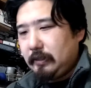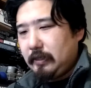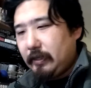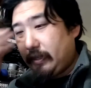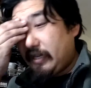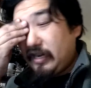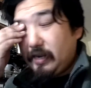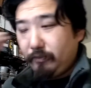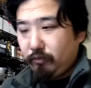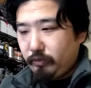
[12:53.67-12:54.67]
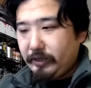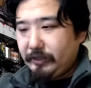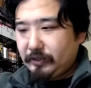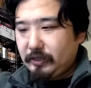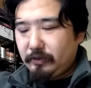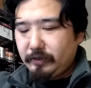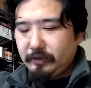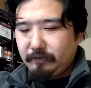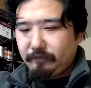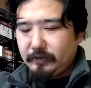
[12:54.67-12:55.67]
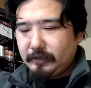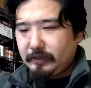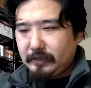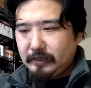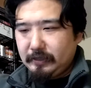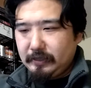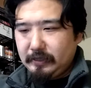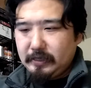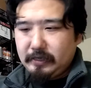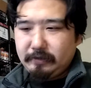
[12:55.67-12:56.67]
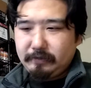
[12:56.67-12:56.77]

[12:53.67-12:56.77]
and I'm reinstalling the flint in the